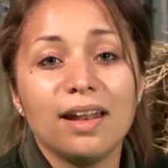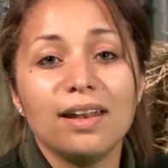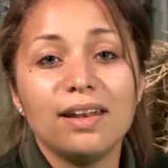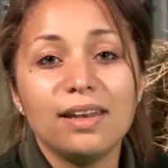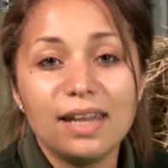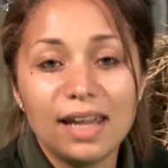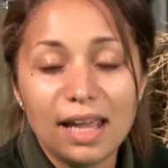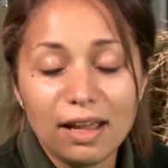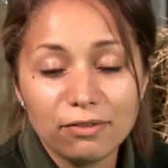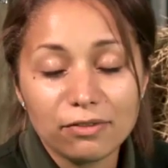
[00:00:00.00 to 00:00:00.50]

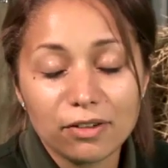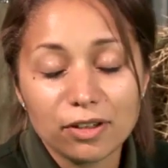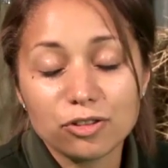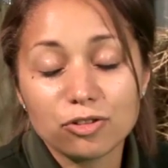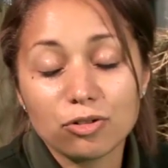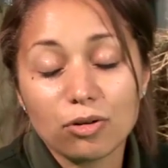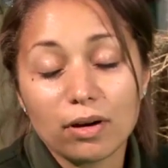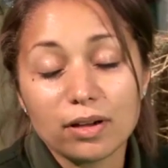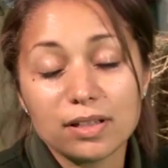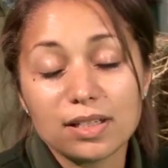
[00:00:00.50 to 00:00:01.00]
Never
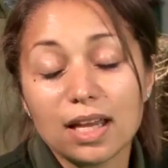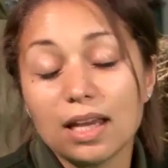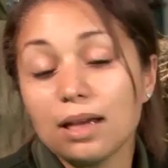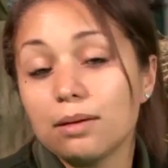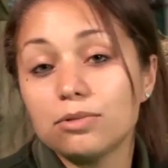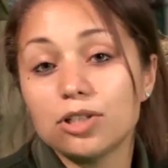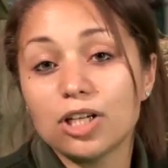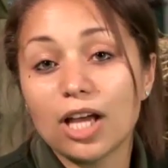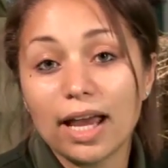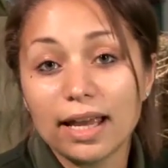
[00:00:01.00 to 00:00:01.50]
try to
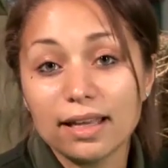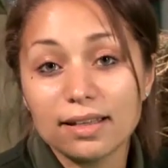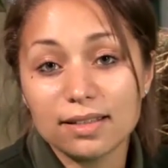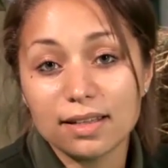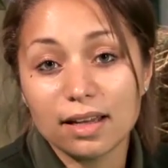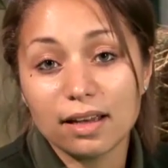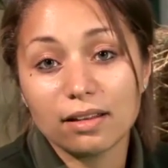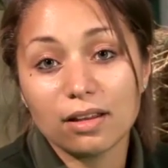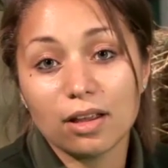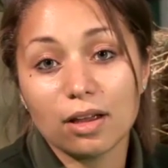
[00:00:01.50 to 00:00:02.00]
keep
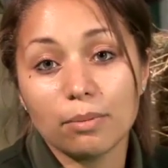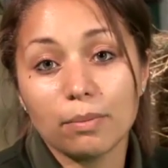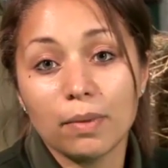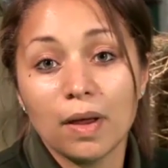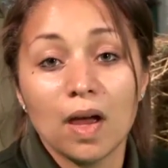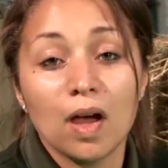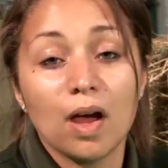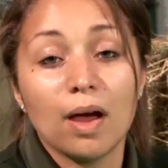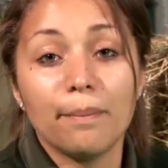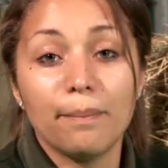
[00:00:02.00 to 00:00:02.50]
chasing them
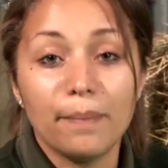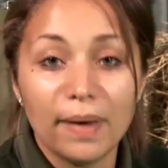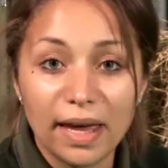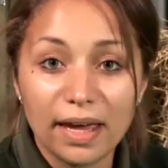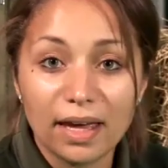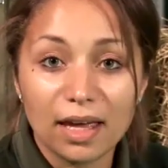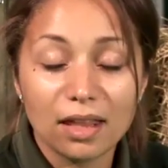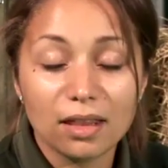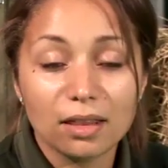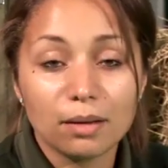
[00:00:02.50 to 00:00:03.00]
and
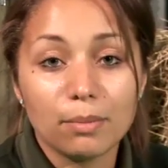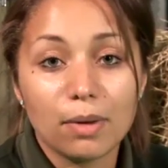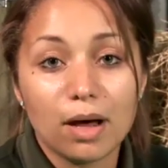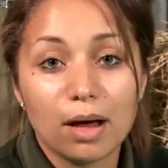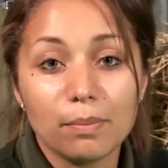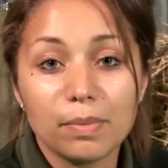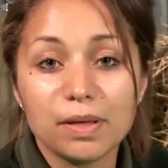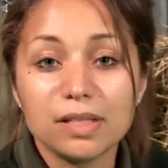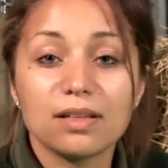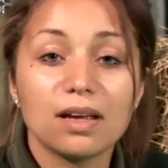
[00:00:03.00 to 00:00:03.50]
picking them
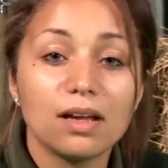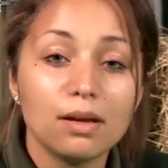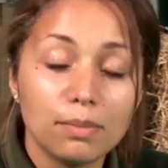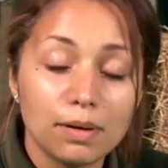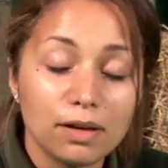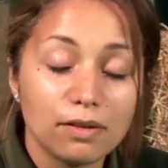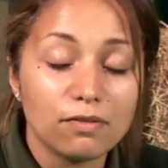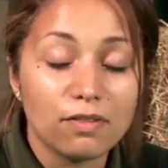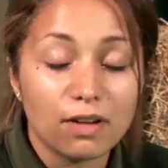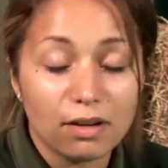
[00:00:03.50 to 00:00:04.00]
up. It's going to
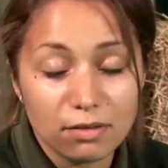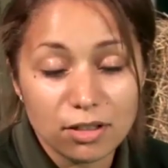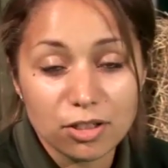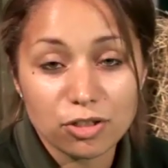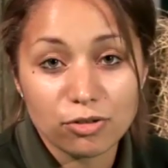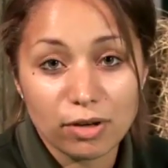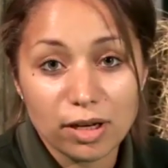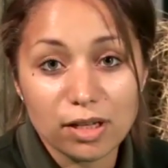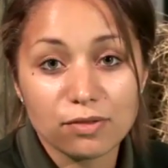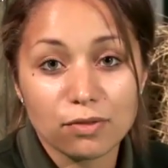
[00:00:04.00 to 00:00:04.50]
be a very
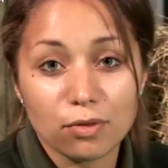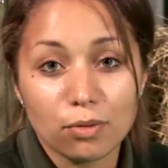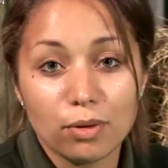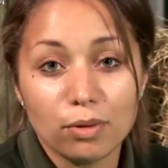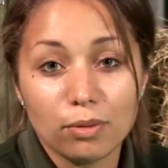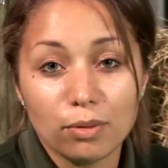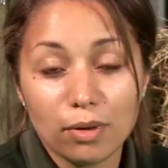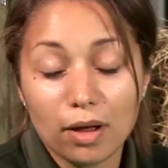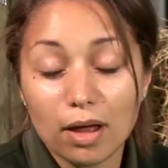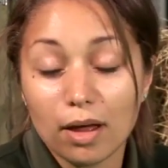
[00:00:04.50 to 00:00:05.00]

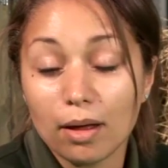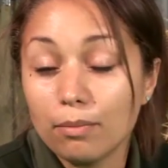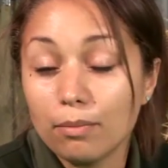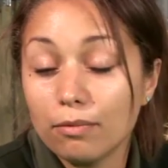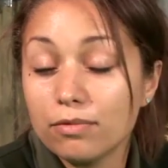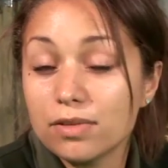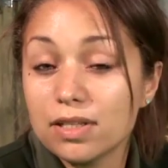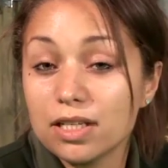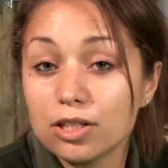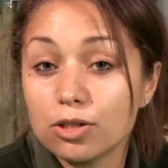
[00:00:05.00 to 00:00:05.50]
stressful
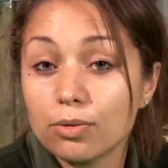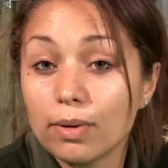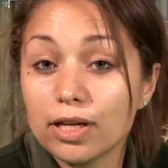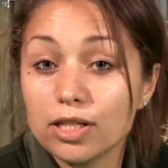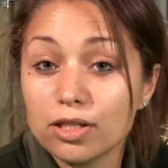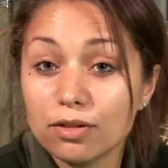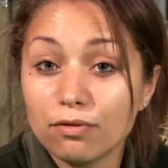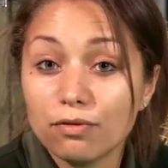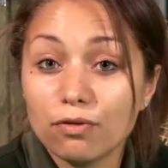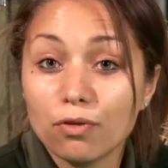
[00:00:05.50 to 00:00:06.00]

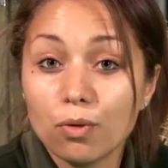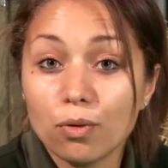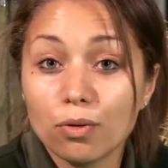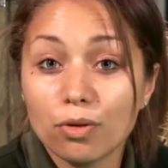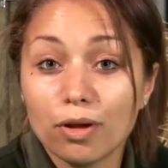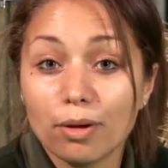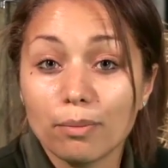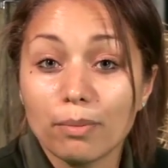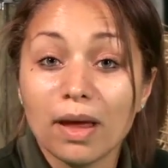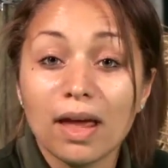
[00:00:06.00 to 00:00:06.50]
situation
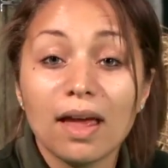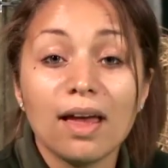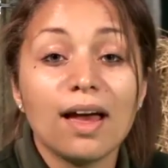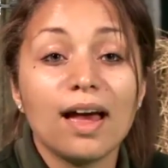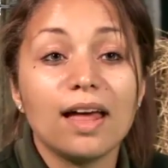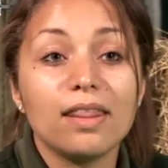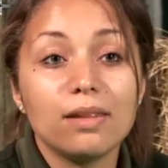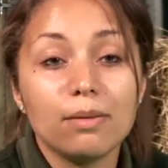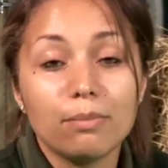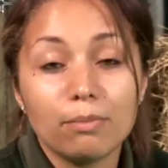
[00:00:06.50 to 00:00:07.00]
for them,
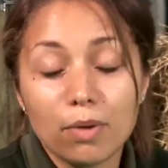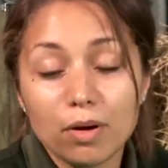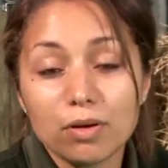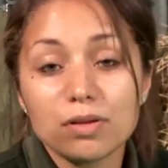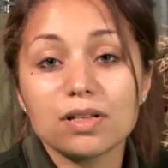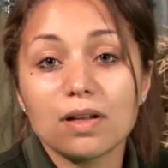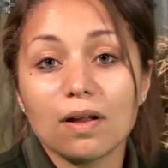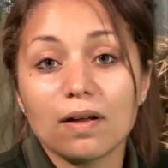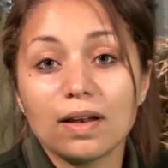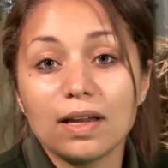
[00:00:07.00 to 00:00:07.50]
and they're
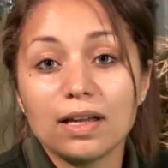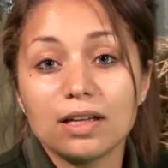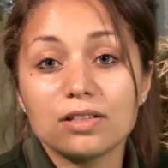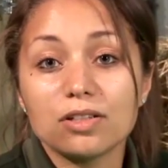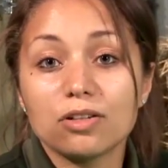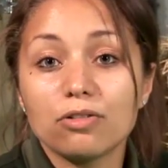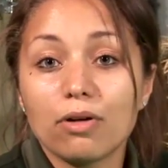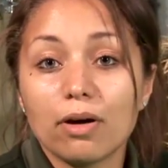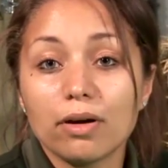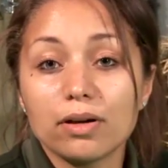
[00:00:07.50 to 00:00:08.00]
most likely
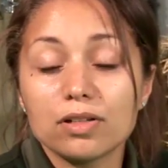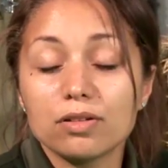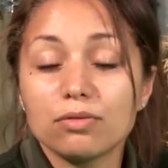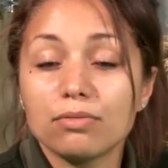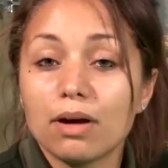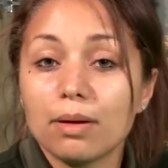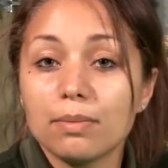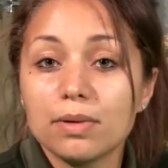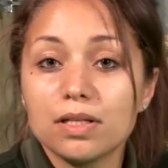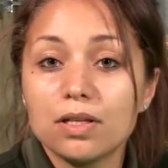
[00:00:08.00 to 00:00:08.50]
to grow into
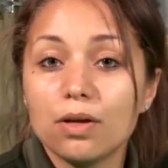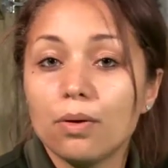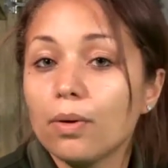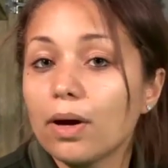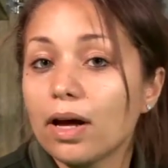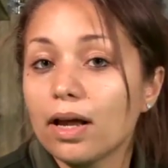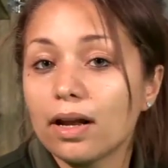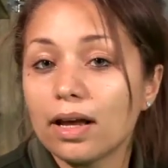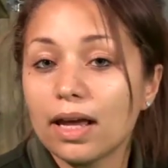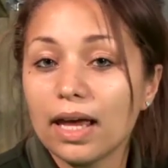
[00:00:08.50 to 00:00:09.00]
rabbits who
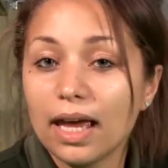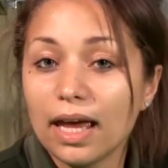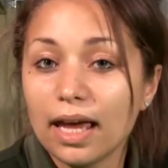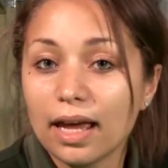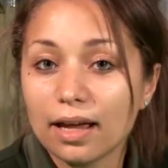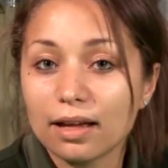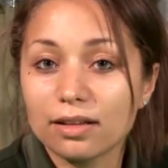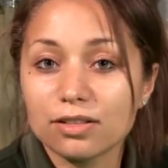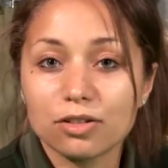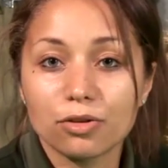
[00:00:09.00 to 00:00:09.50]
are going to
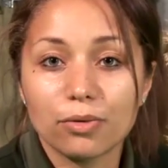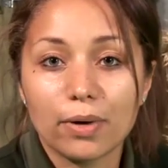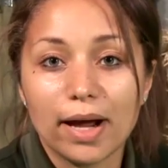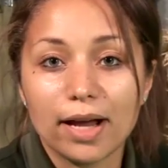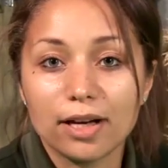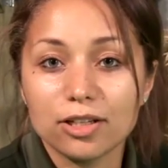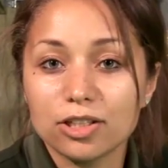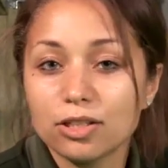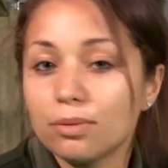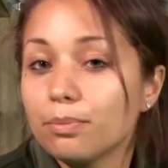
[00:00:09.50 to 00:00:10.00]
kick,
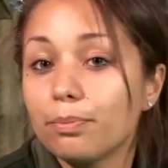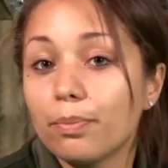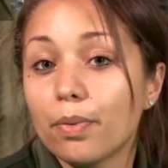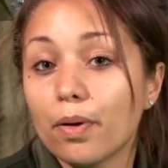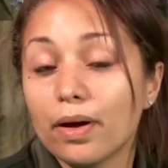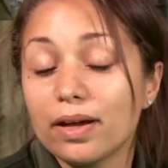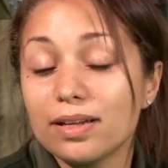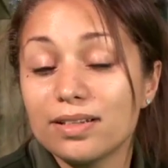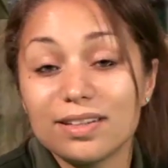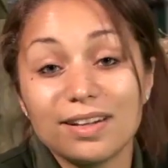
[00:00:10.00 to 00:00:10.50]
scratch and
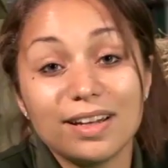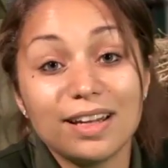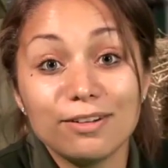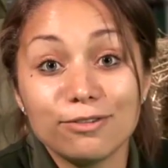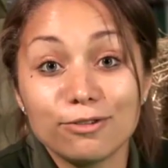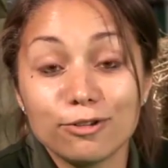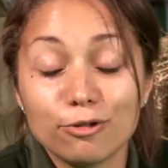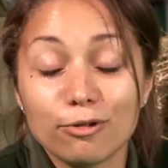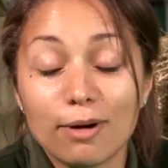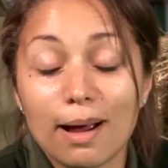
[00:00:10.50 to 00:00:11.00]
bite and
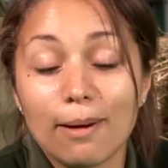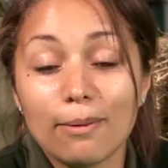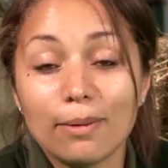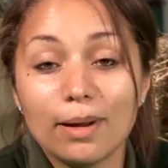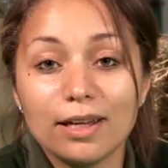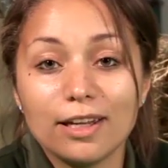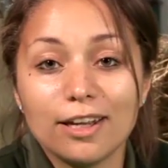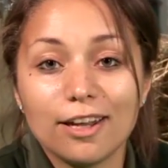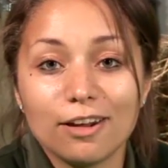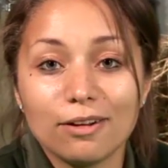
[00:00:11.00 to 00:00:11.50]
even growl
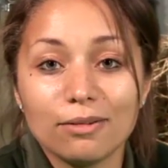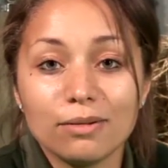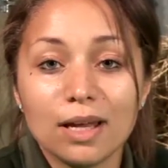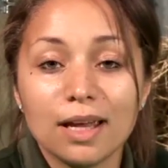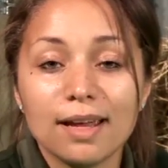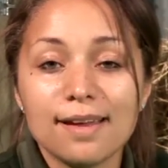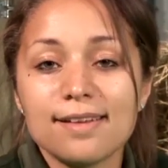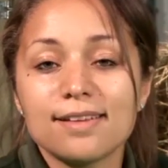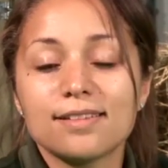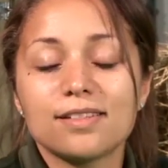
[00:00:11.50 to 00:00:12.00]
at you.
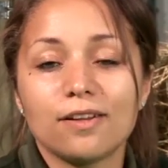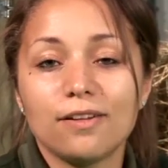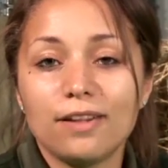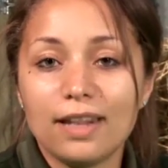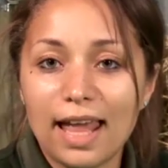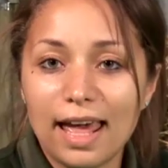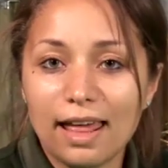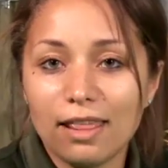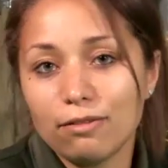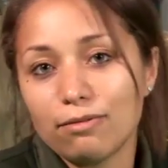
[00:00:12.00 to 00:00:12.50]
So
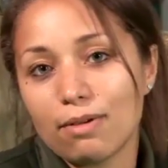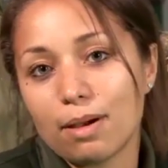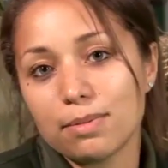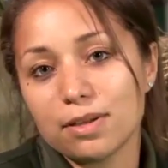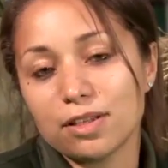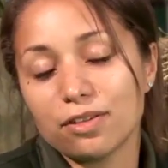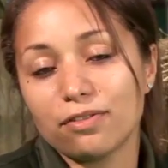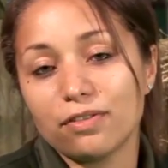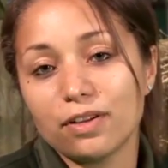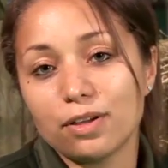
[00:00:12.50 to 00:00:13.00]
let the
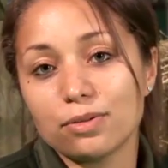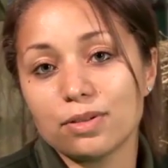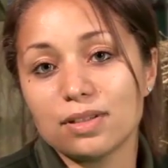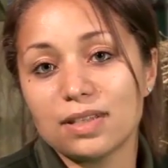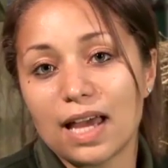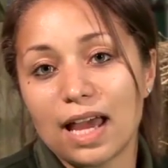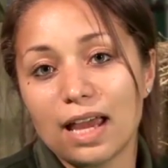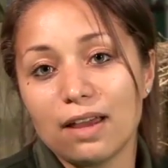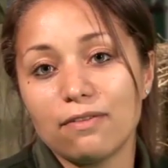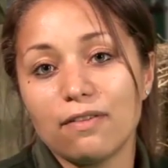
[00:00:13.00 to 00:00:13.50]
rabbits feel
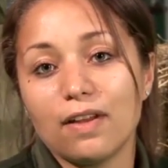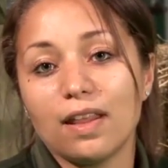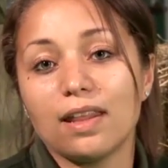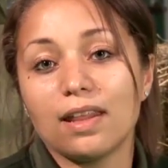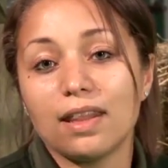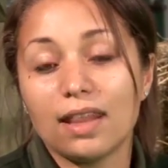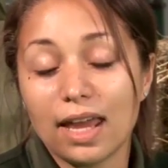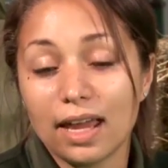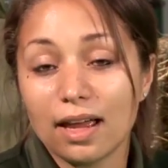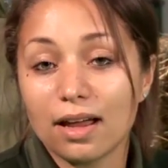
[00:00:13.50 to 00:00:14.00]
safe and
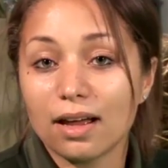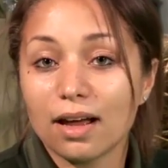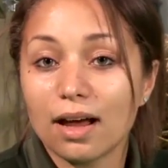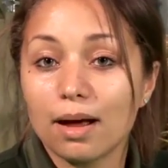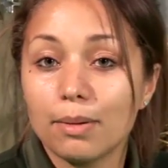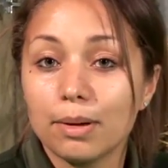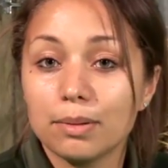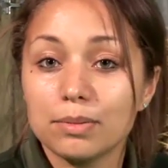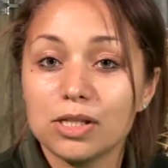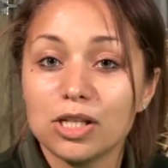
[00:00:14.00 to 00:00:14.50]
that they can
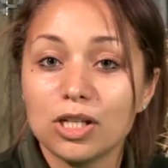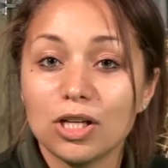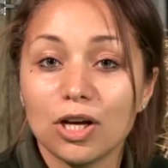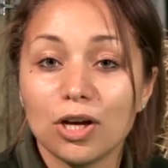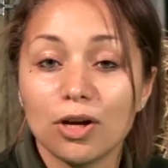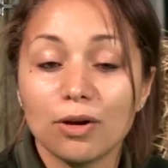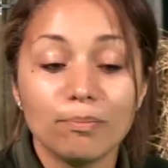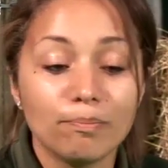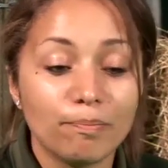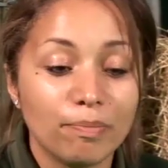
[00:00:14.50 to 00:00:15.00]
come up to
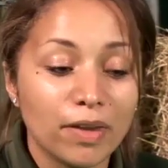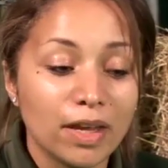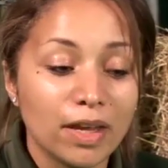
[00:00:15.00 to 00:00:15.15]
you.